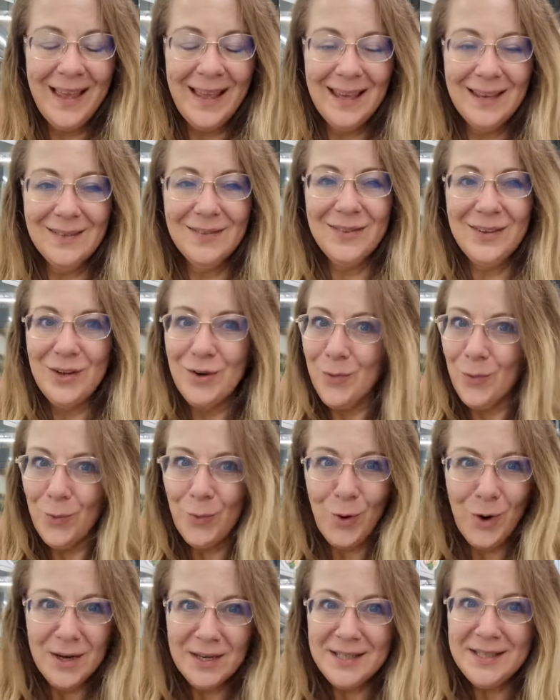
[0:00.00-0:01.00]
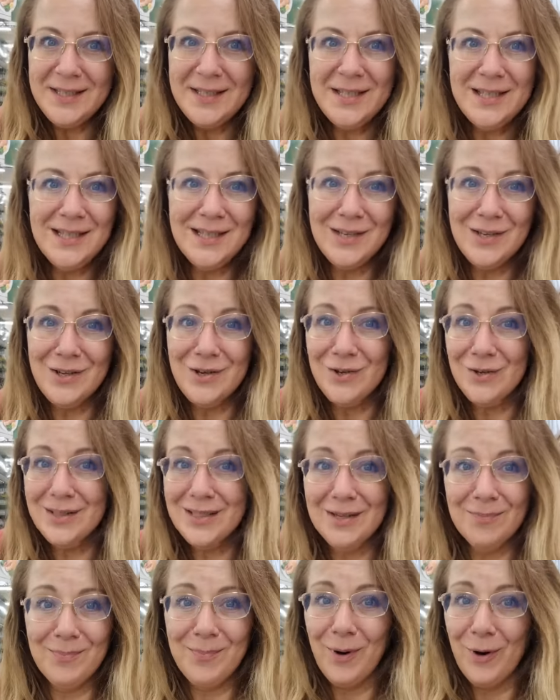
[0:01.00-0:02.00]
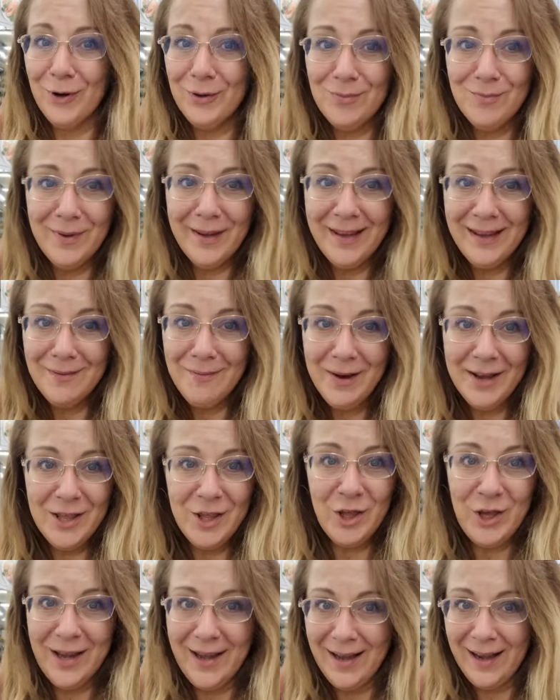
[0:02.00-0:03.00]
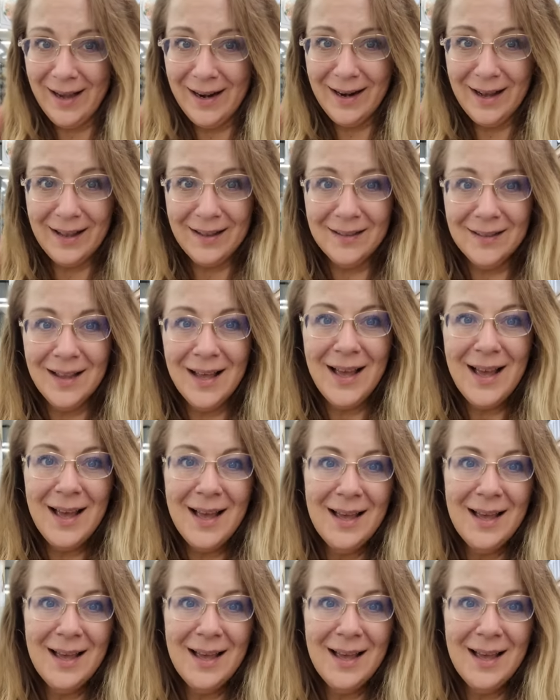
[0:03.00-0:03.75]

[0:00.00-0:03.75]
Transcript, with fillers: If you want to support me in my channel,